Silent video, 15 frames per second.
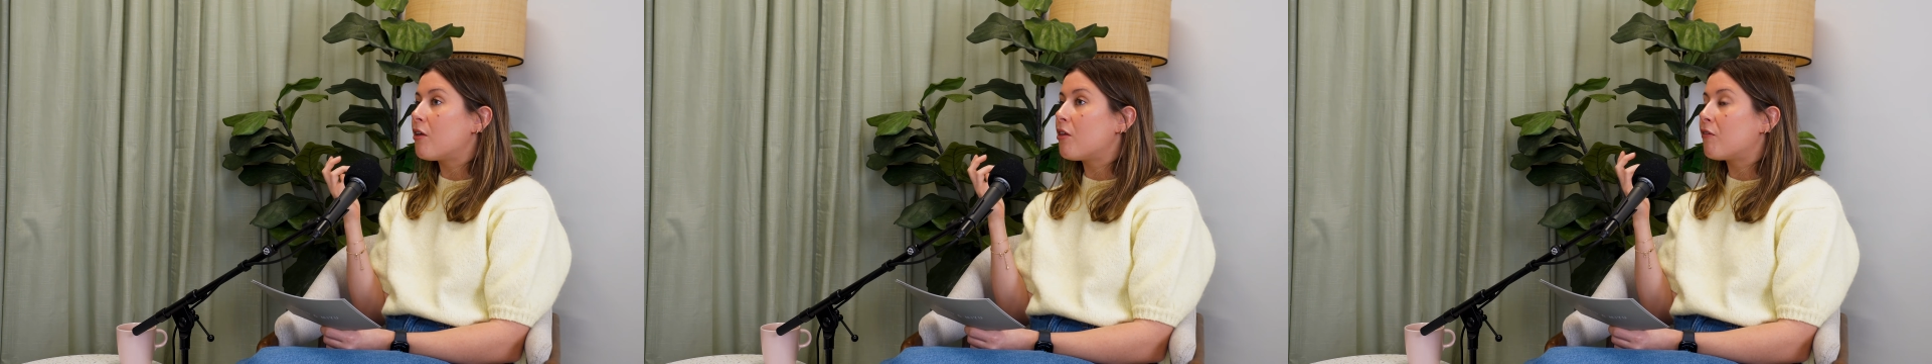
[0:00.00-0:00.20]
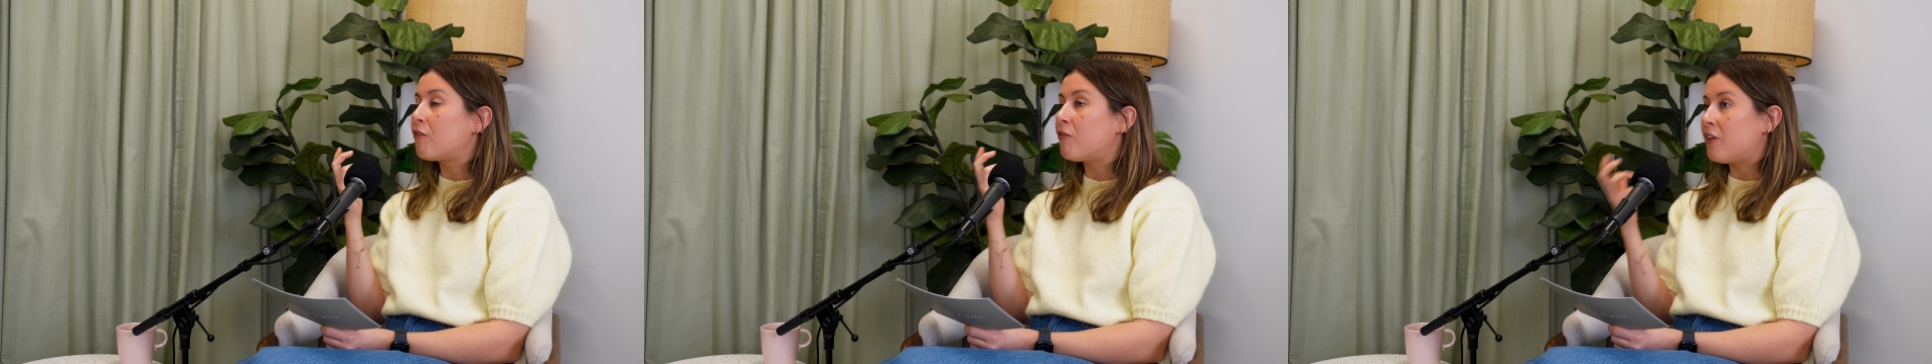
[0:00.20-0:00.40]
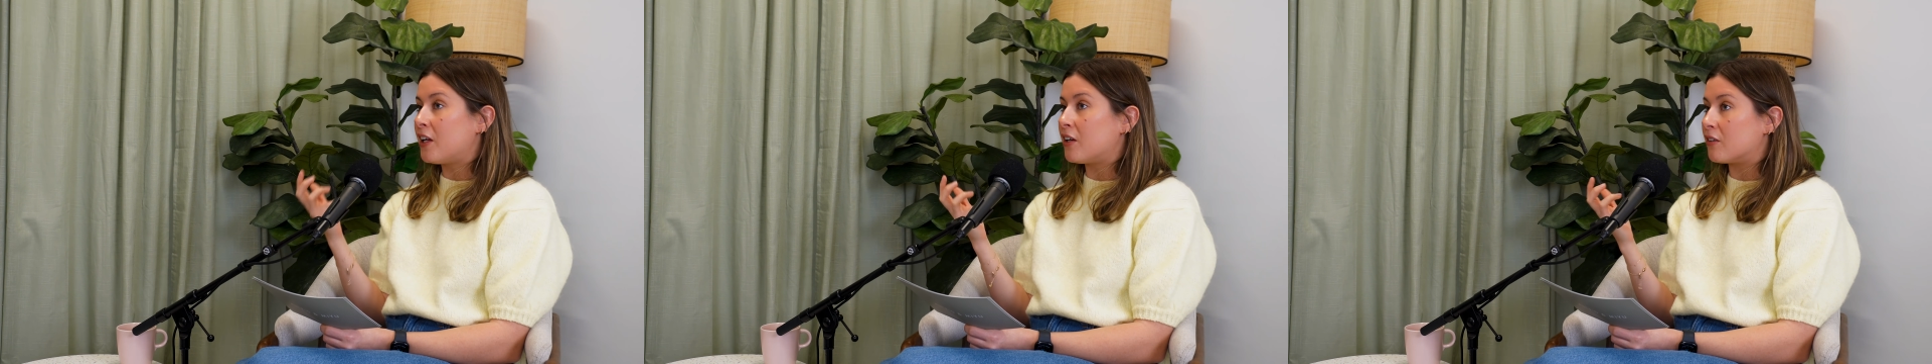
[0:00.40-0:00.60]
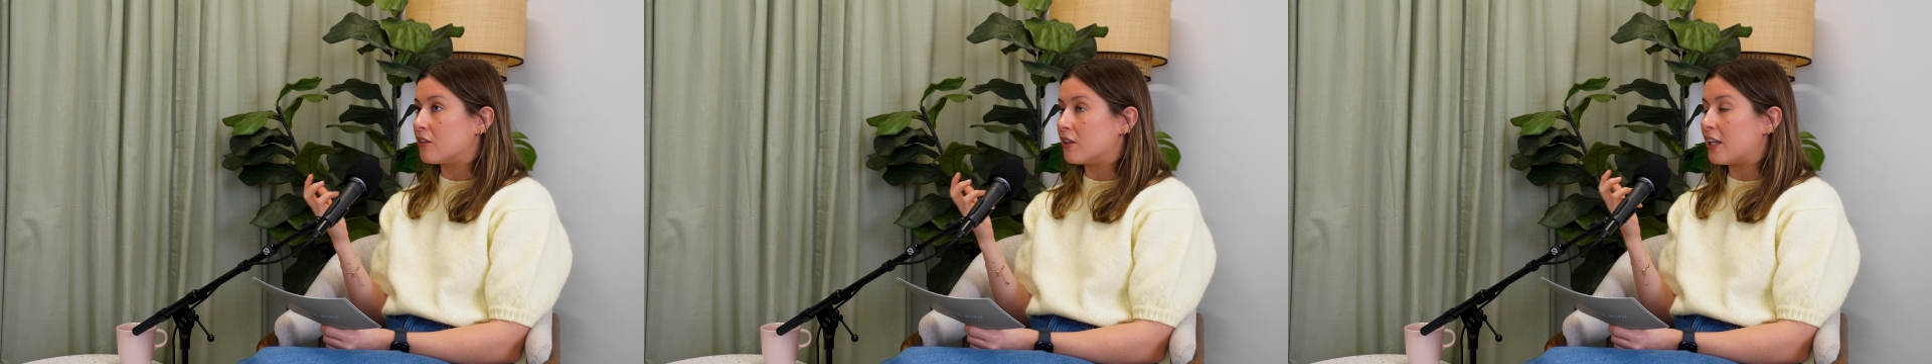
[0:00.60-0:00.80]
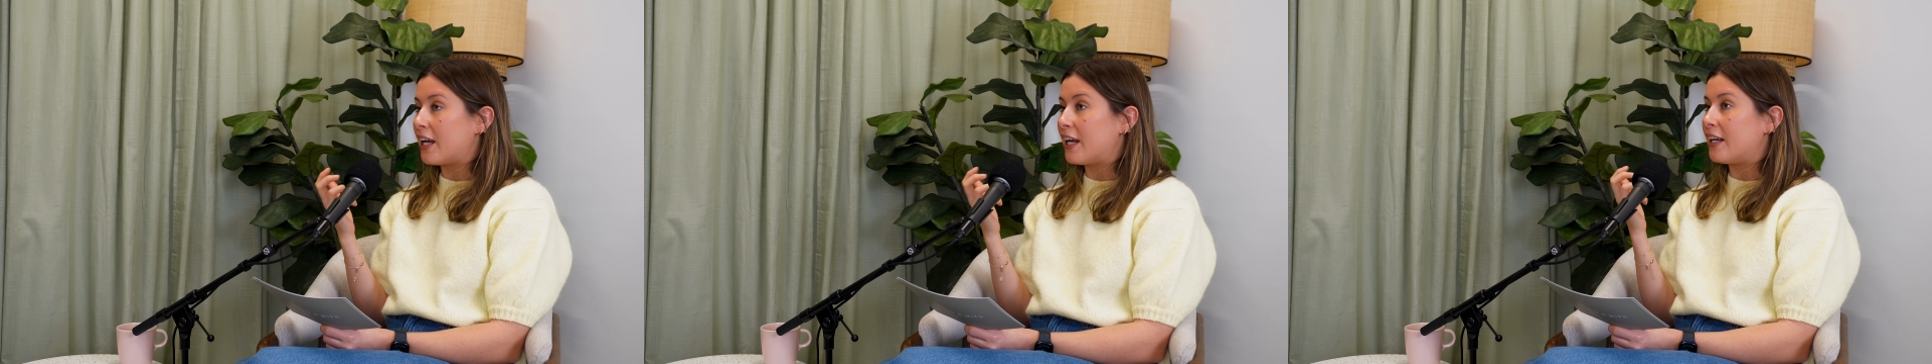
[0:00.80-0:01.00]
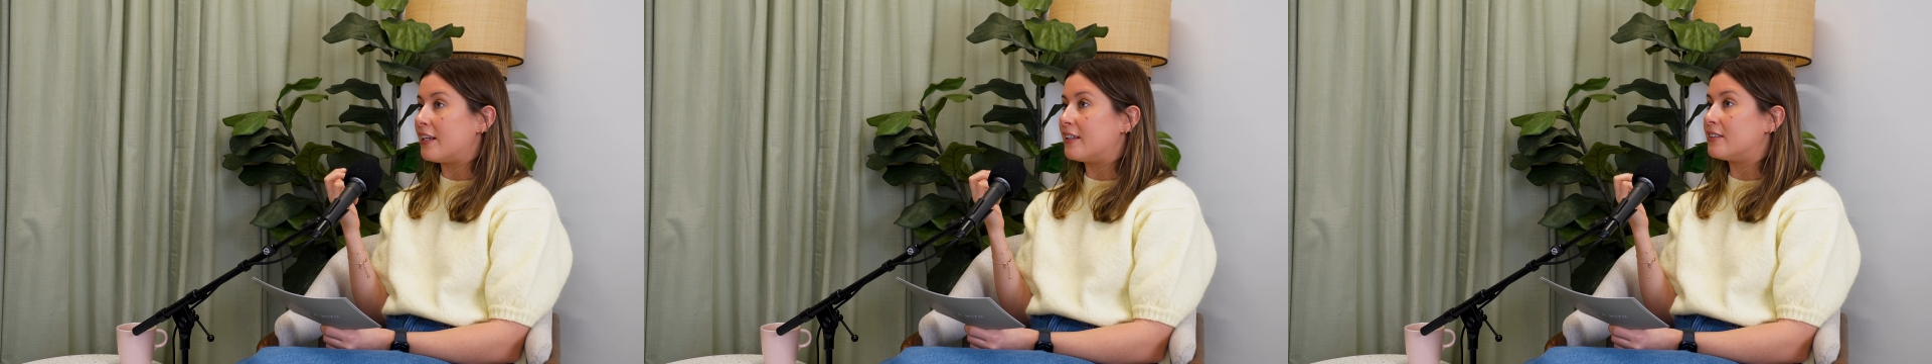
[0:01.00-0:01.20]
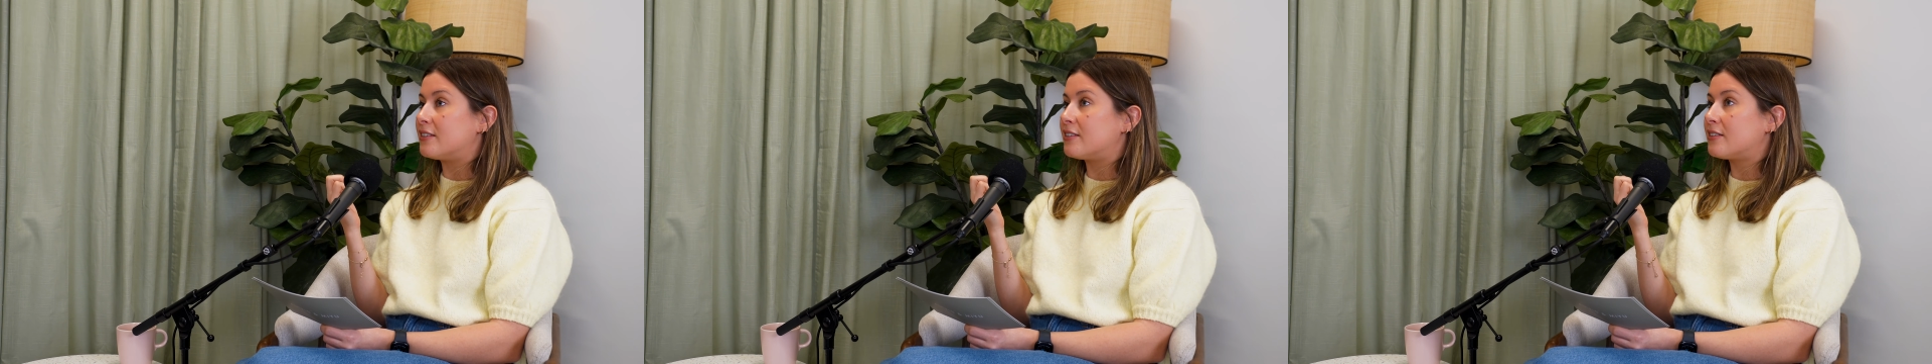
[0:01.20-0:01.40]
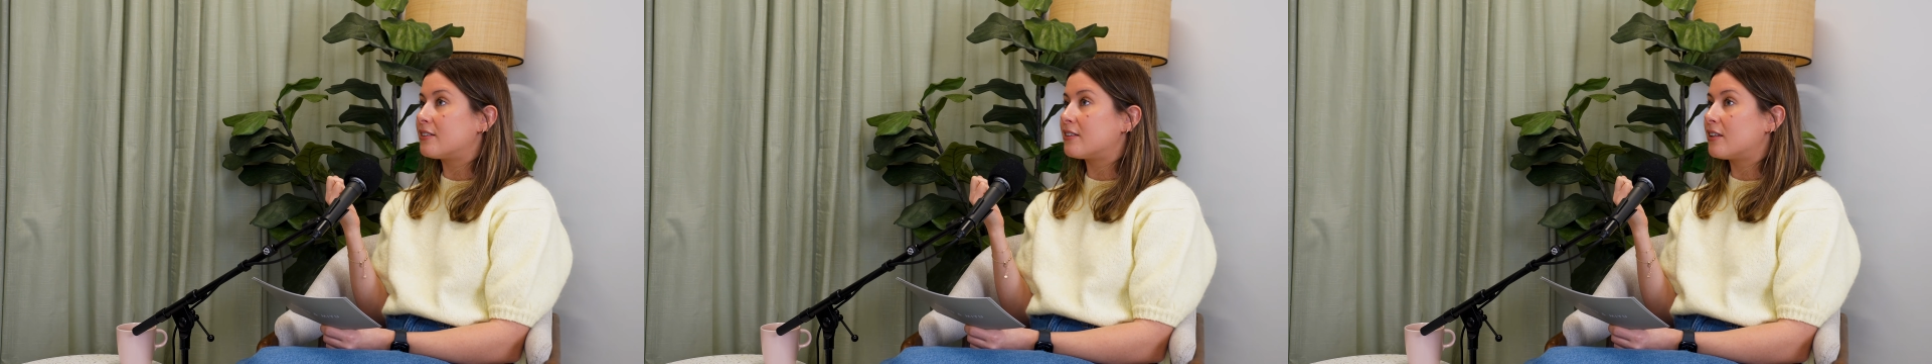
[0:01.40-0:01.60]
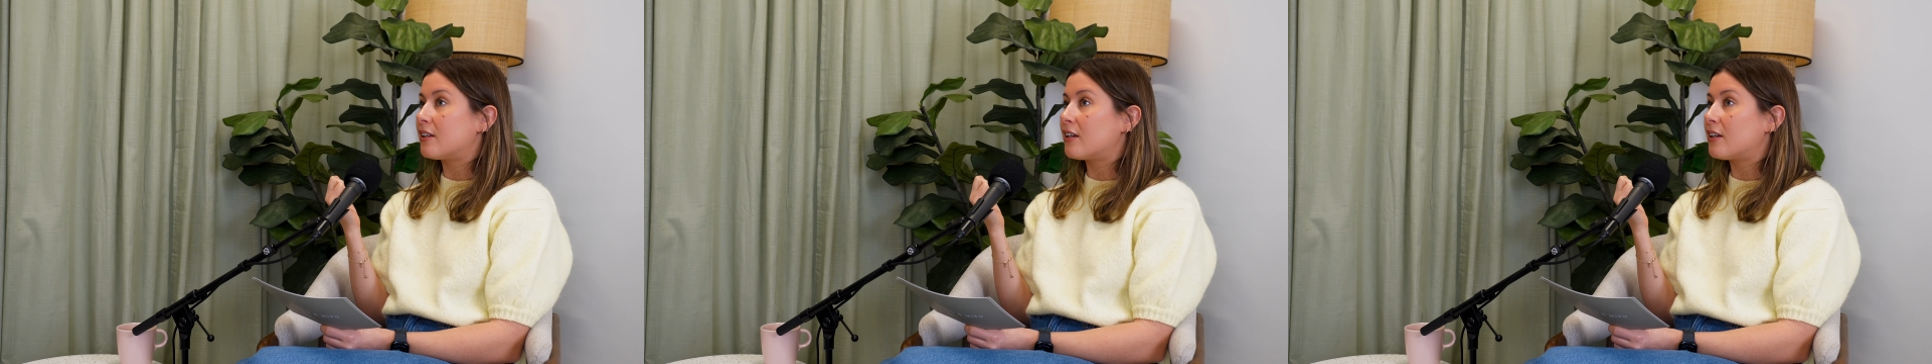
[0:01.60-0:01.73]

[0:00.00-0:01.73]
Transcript: feel is,